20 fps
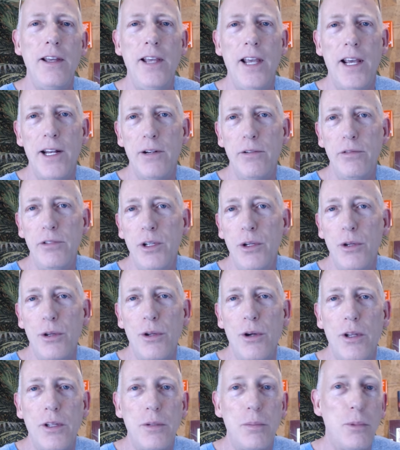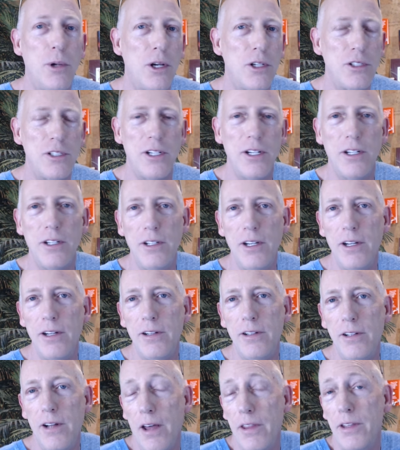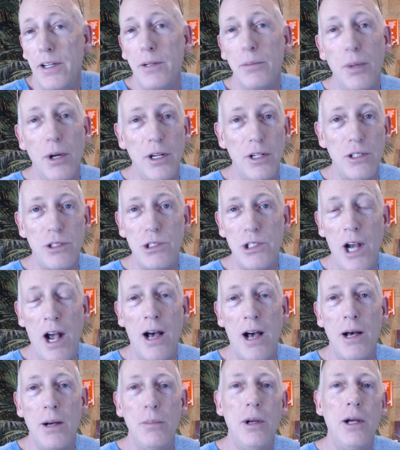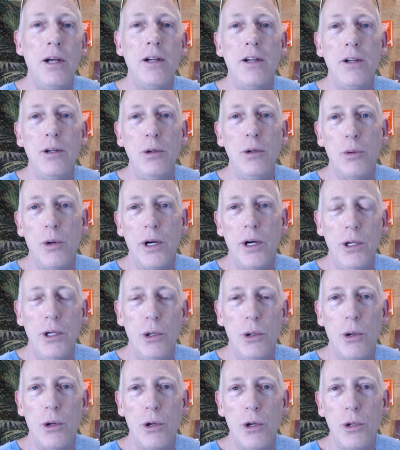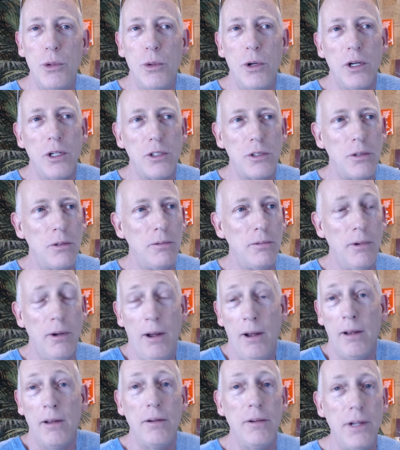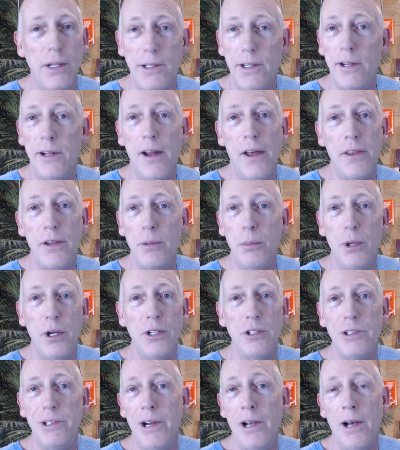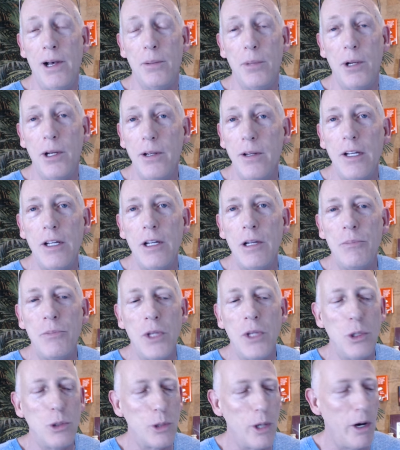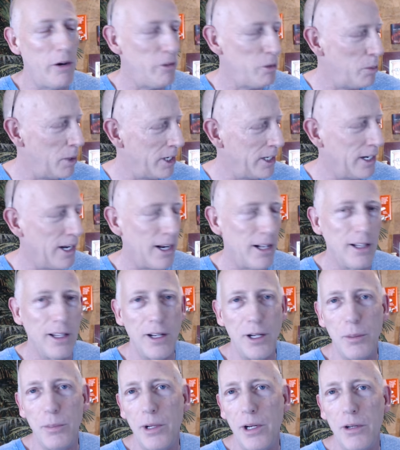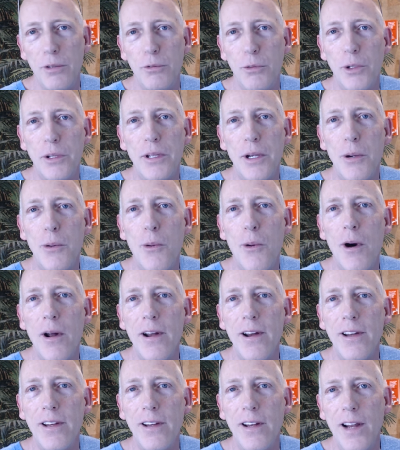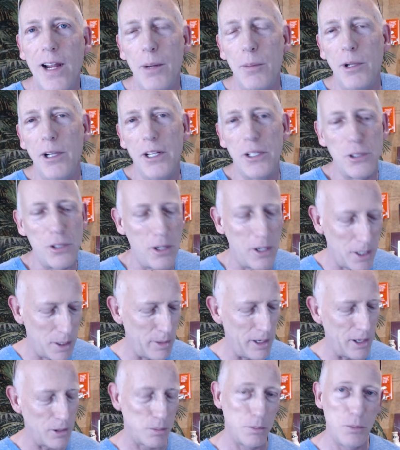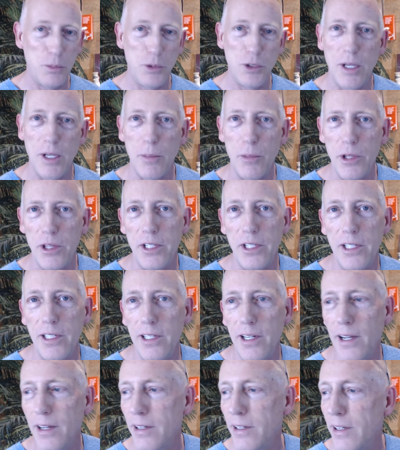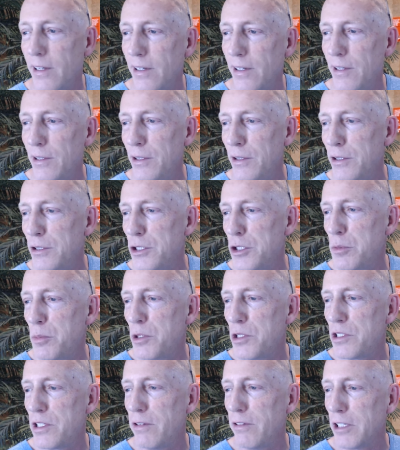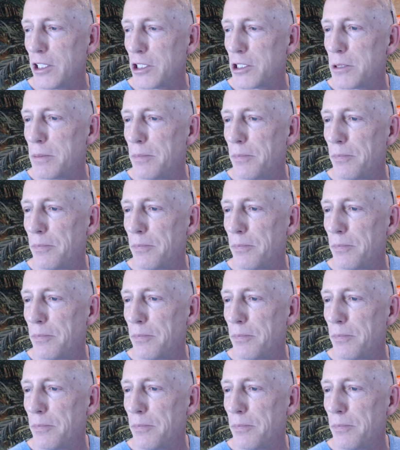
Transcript: And if you thought the president did nothing but his job, what you heard was, well, he did nothing but his job. So everybody got a little bit of what they wanted today. But let's talk about some of the specifics.